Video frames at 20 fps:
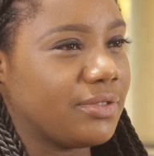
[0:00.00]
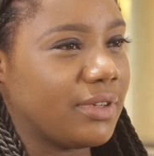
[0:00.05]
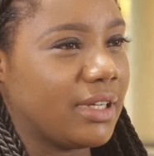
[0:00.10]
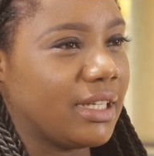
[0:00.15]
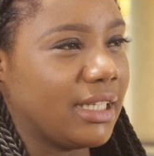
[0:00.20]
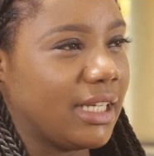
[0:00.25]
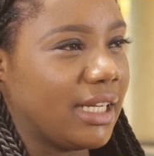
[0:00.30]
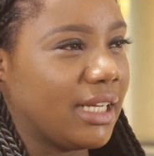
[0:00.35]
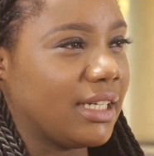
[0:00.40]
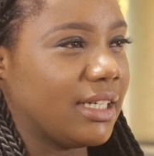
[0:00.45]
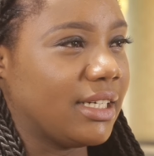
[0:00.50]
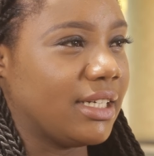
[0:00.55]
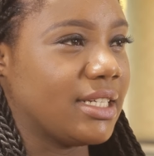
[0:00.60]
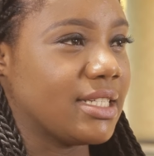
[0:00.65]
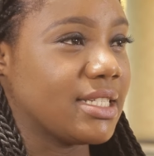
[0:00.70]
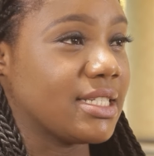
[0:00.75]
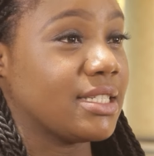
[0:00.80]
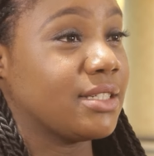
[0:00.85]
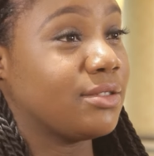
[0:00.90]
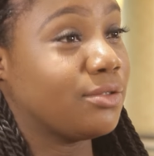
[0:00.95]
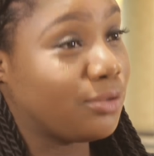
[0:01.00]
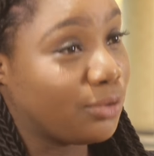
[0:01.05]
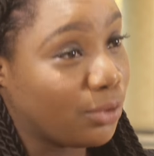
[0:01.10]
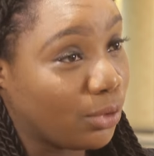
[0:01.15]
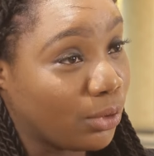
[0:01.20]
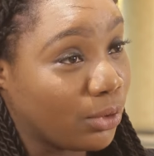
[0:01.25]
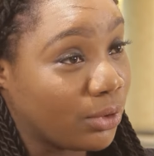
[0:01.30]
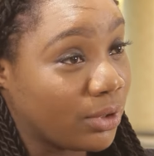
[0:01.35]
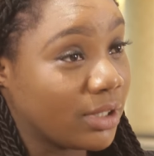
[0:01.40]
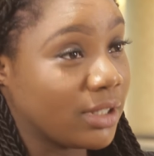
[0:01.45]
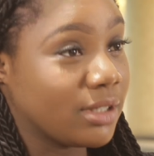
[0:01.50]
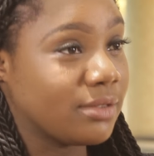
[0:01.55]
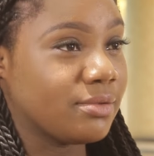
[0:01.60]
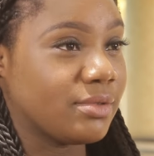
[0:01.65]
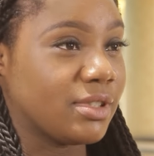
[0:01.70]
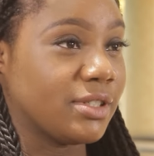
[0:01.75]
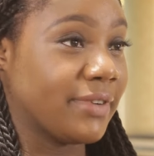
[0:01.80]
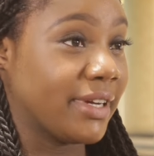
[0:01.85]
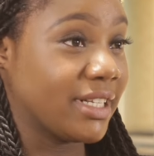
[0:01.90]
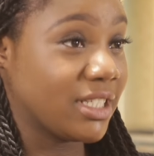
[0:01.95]
And then in season 4,
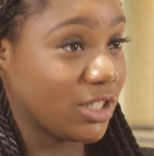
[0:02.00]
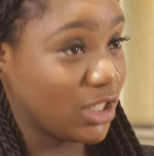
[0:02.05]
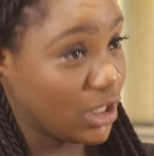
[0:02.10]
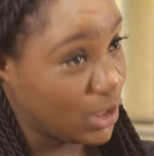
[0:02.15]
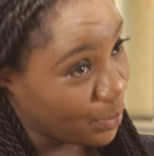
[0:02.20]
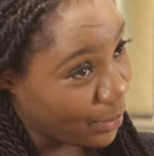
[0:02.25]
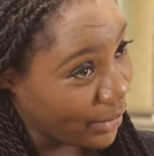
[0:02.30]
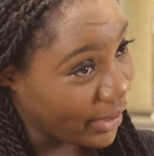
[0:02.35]
she finds out she's